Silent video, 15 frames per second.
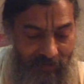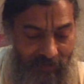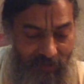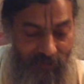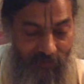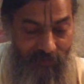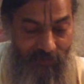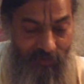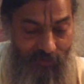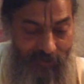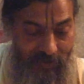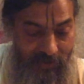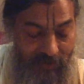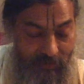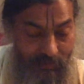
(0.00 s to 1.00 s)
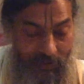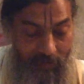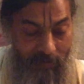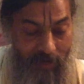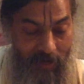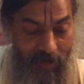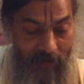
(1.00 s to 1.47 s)
influence,
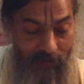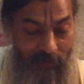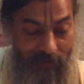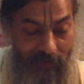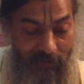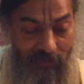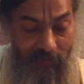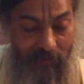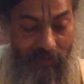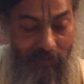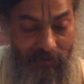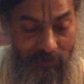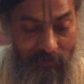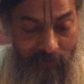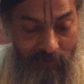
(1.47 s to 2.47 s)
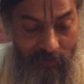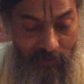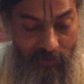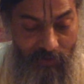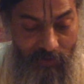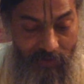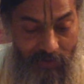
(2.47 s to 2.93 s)
prabhavamaya
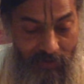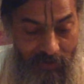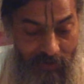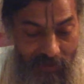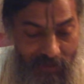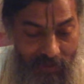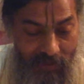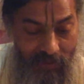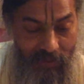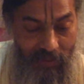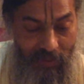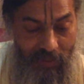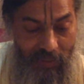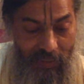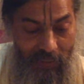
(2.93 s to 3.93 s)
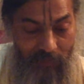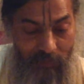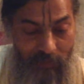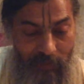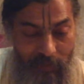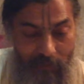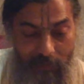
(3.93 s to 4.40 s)
shabdatmatvat, and
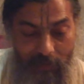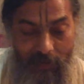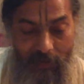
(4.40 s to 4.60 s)
parama